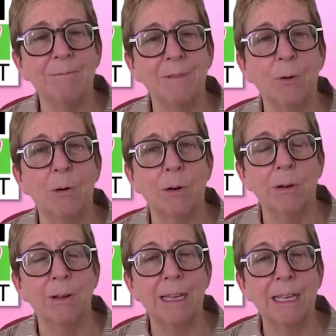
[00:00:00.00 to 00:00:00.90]

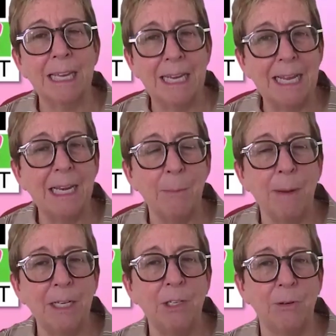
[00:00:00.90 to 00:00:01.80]
Or can
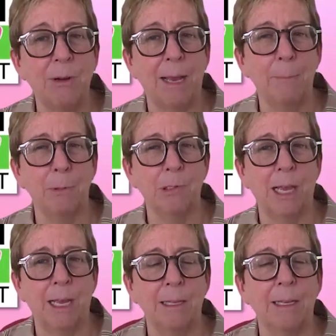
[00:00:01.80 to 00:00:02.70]
anybody do a
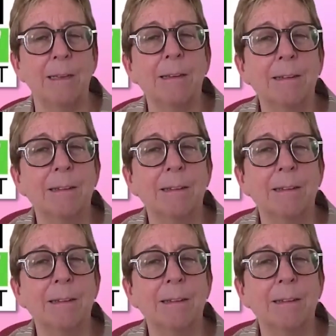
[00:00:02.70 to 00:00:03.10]
hyperscaling?